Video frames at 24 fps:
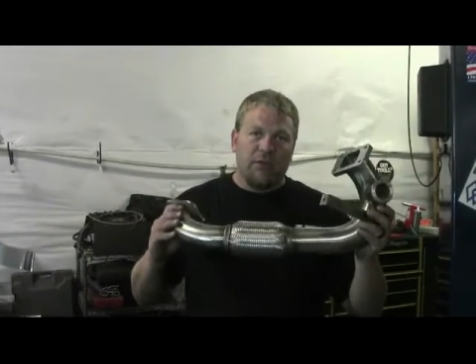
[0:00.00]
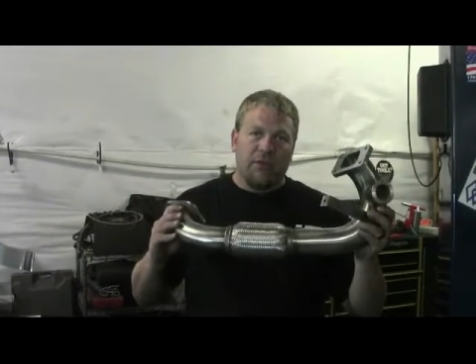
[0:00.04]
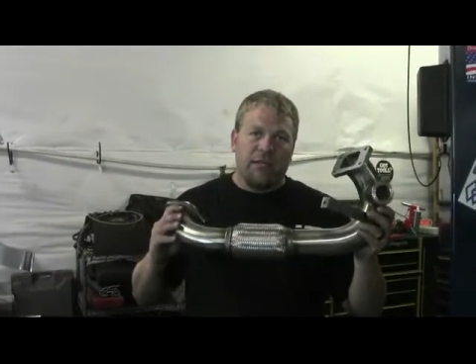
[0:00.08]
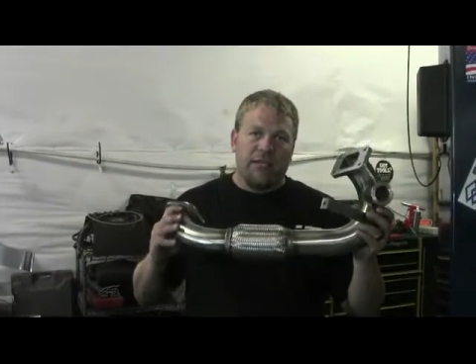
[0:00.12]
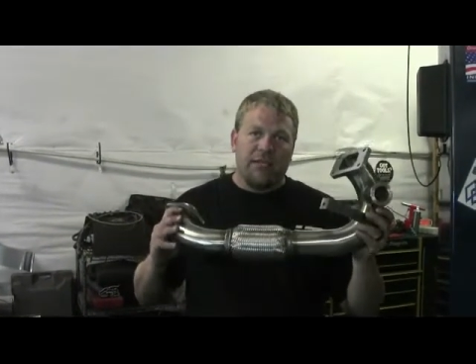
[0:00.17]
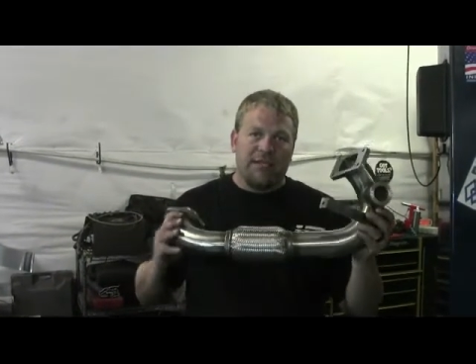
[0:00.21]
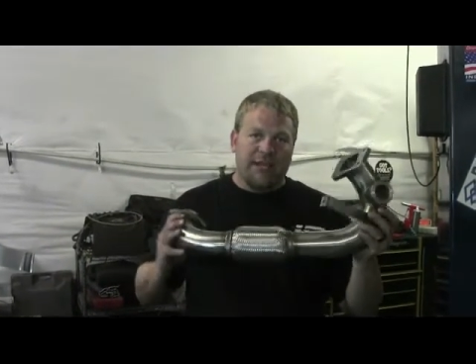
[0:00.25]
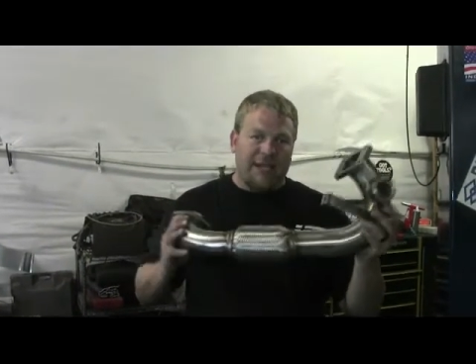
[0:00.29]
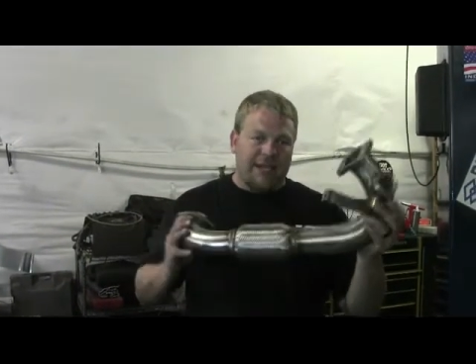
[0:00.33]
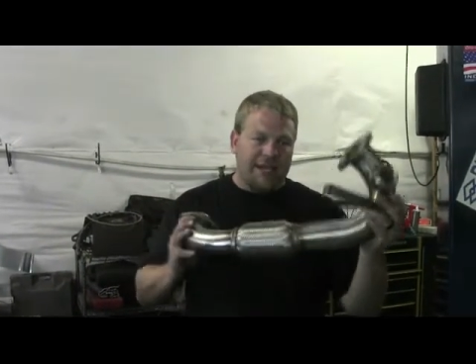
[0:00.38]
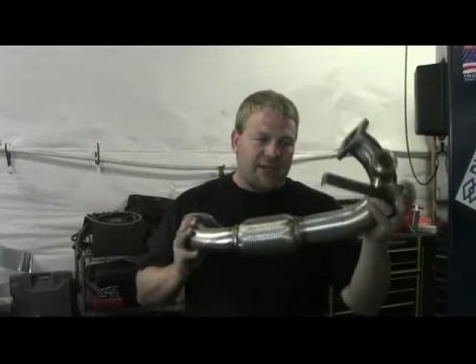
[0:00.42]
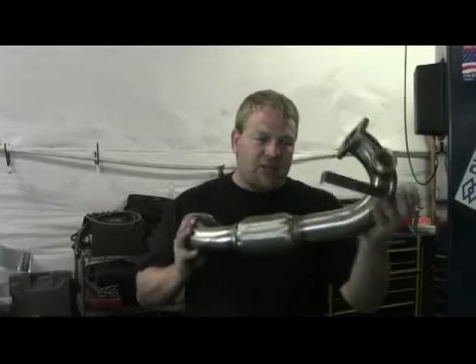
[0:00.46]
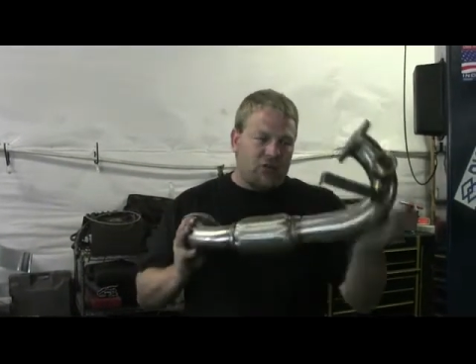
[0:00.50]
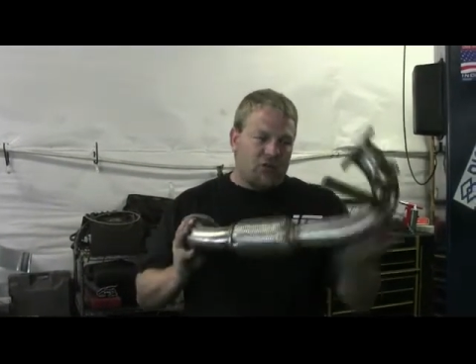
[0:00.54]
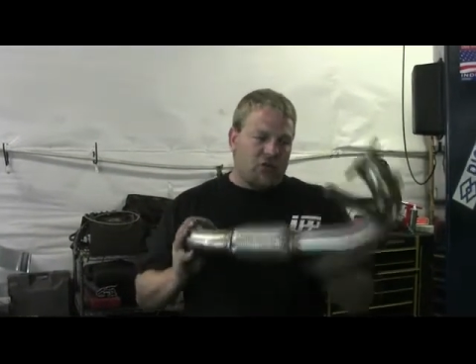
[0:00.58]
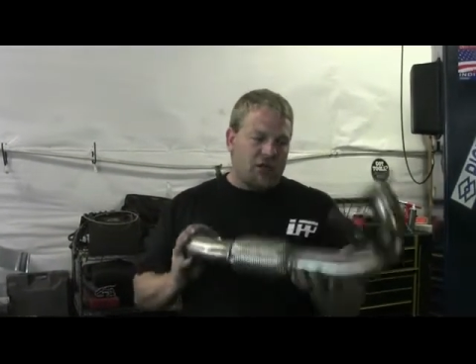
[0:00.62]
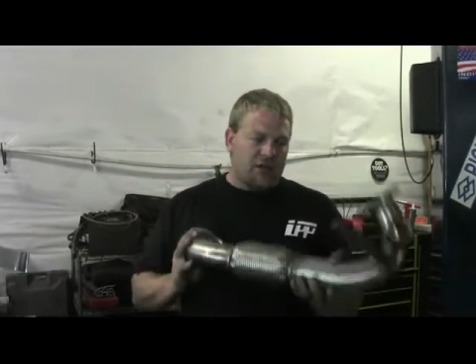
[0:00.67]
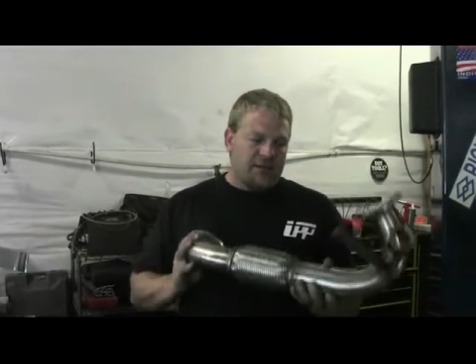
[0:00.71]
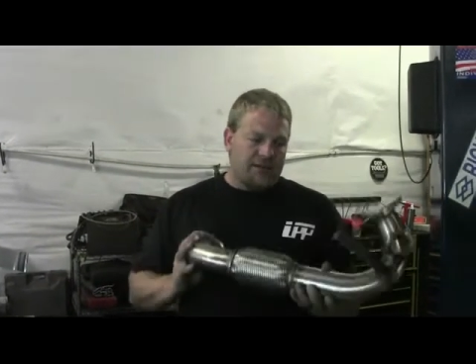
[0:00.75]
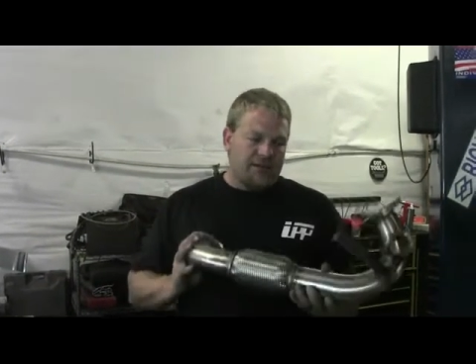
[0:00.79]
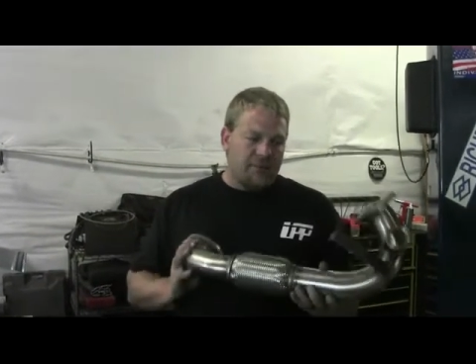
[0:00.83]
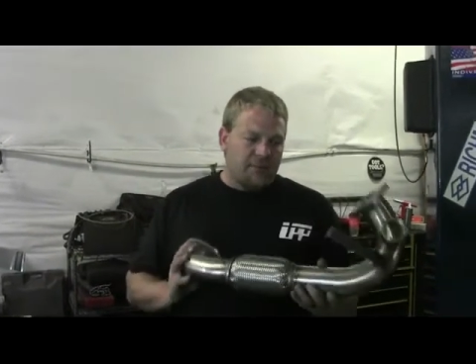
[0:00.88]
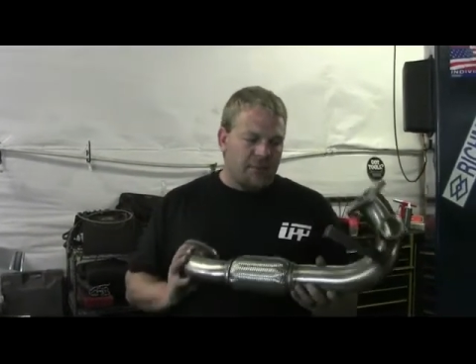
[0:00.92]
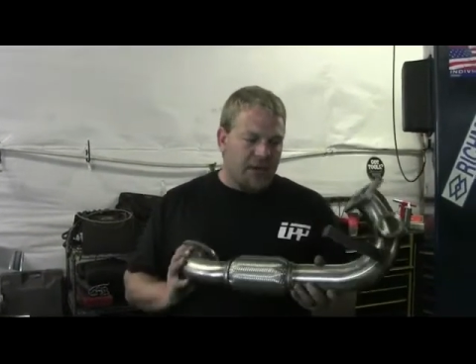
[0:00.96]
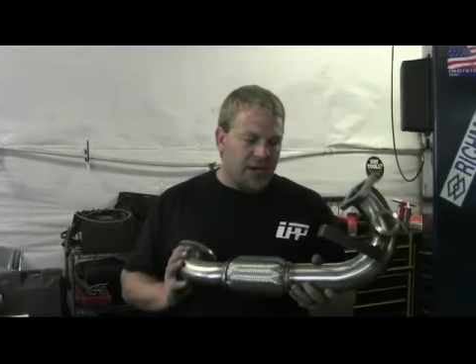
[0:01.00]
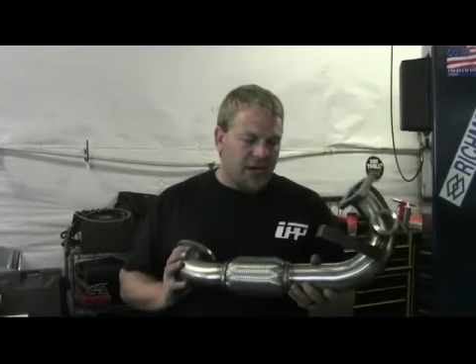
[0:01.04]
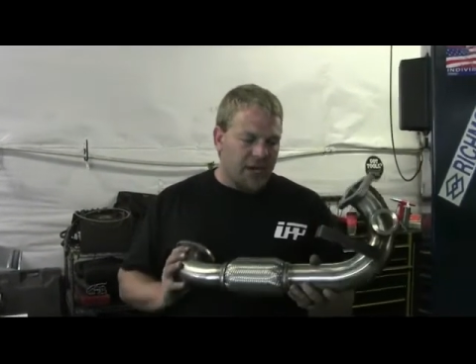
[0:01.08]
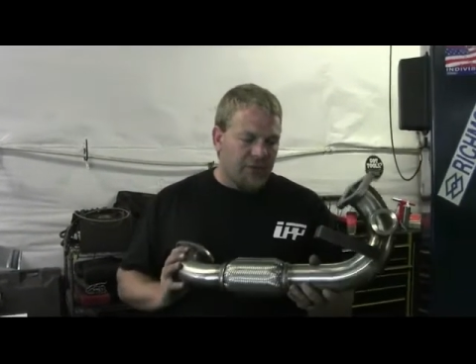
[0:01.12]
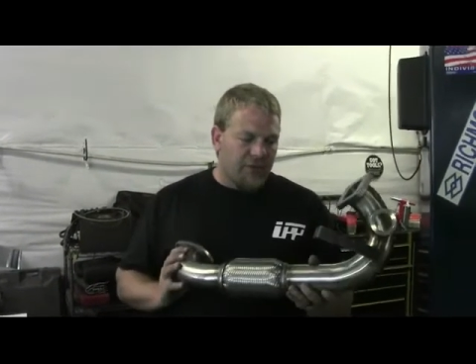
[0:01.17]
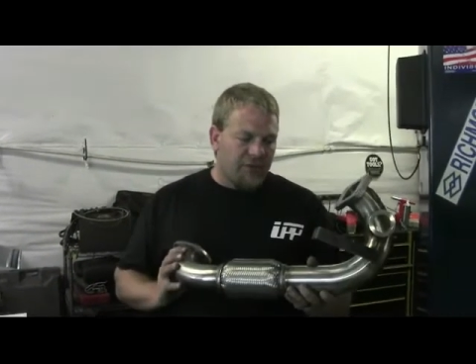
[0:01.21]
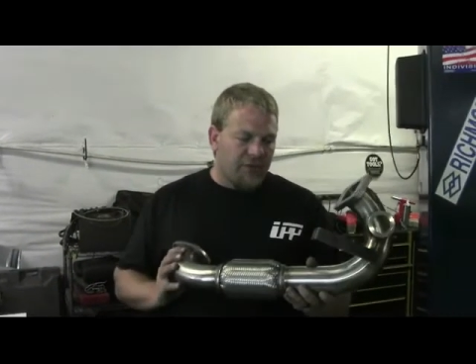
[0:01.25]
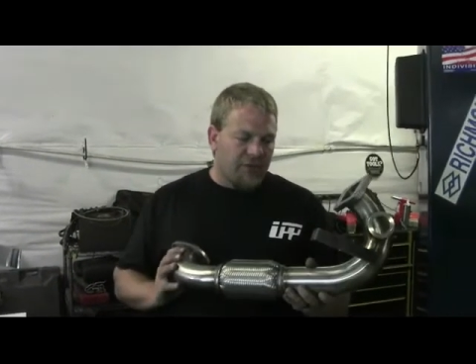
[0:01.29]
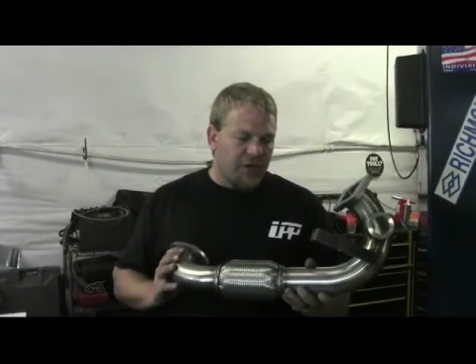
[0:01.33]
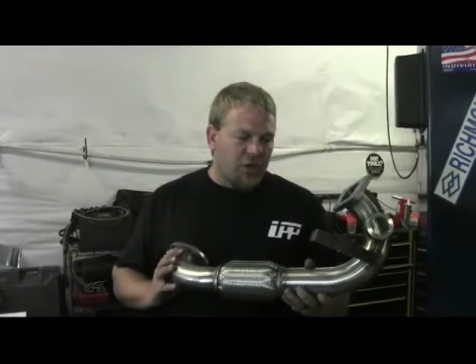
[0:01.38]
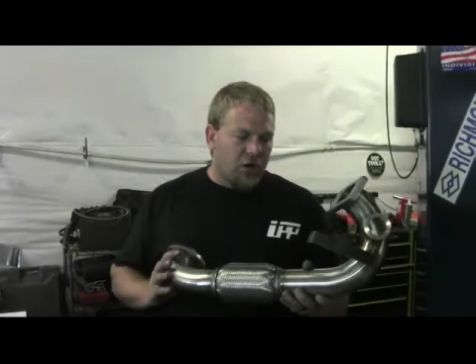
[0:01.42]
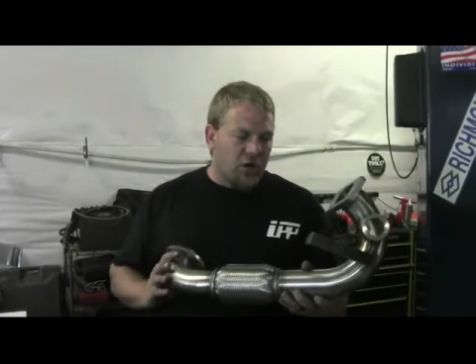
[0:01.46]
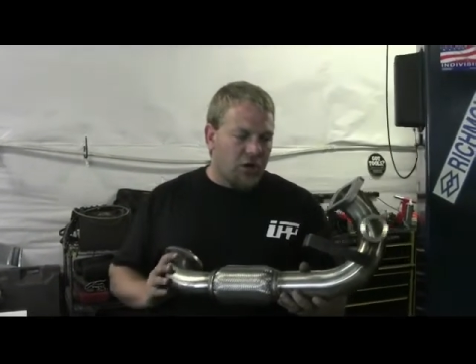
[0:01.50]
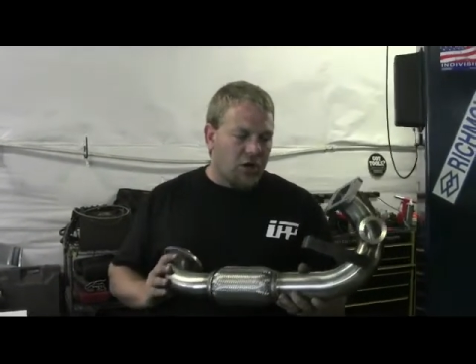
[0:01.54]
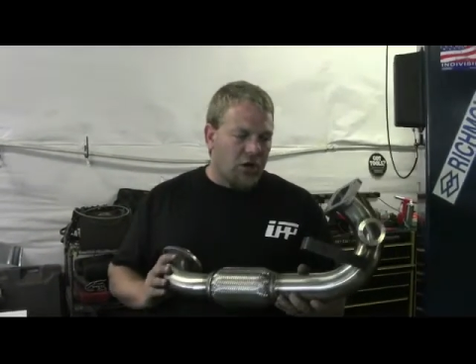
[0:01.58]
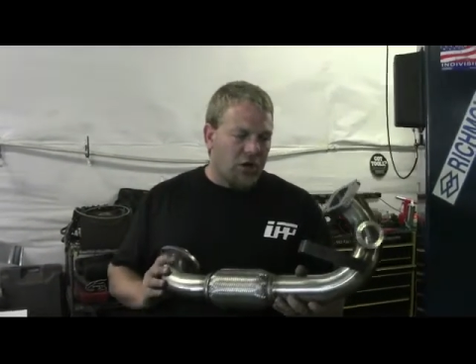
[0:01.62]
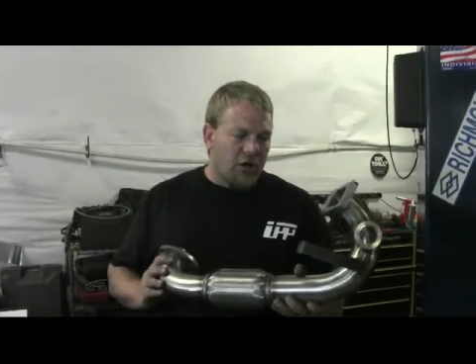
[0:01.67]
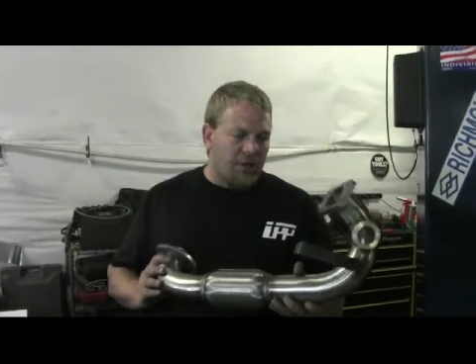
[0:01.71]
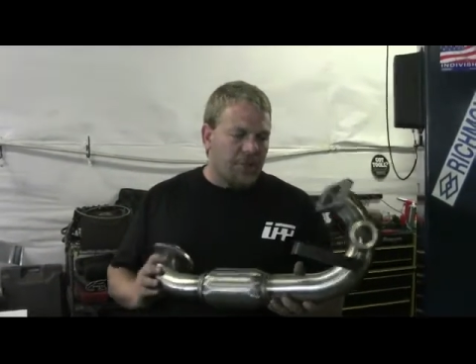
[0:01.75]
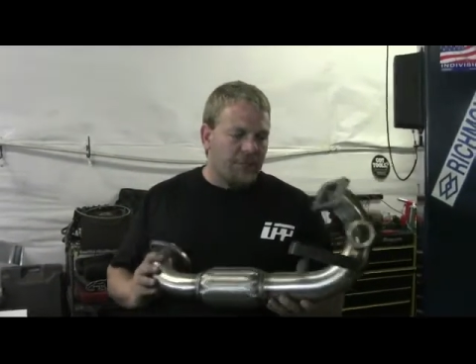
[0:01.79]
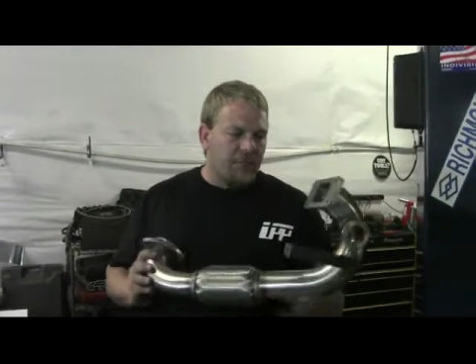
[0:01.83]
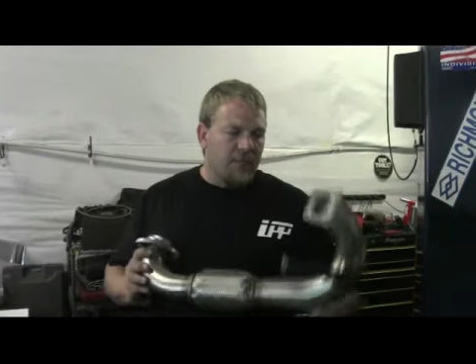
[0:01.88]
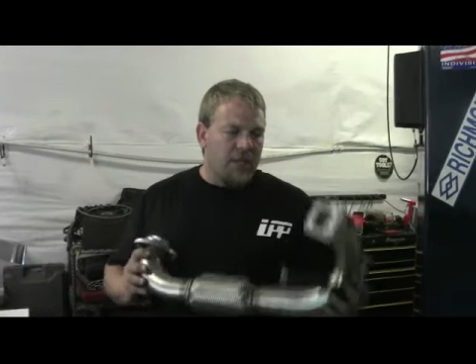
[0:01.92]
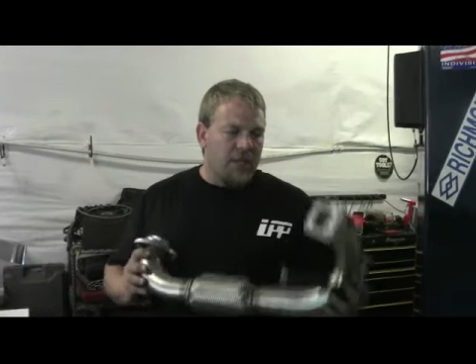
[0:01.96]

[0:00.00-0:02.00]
really tight across the bottom of the car.